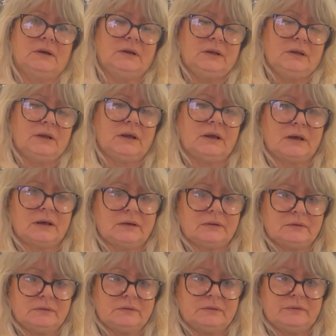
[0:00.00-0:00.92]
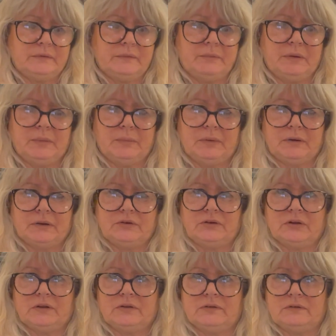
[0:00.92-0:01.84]
yeah, some people are
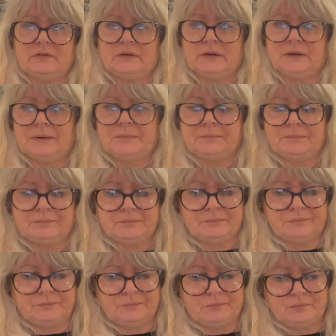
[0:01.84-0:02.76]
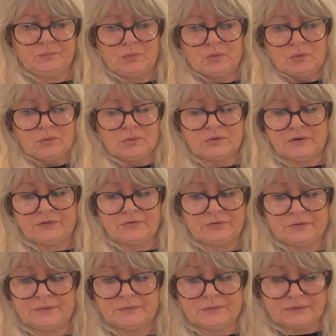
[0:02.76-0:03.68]
just, we're all
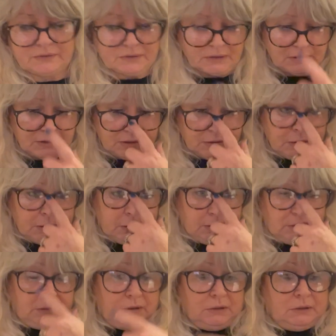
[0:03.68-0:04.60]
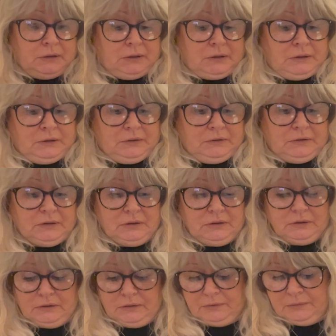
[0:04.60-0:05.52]
different.
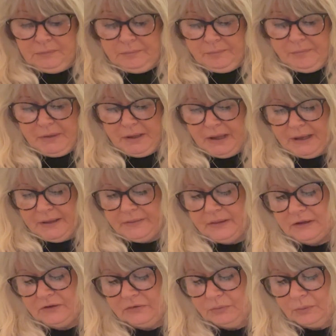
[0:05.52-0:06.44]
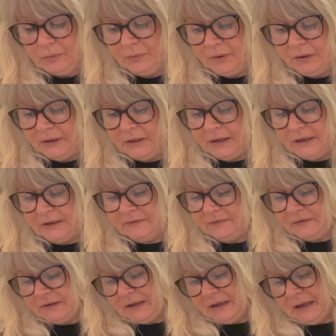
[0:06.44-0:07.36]
And this one I
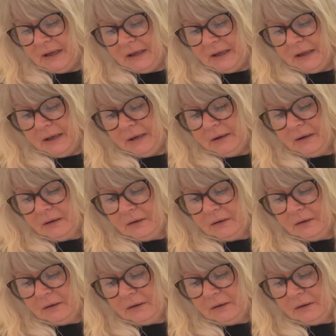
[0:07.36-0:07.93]
knit in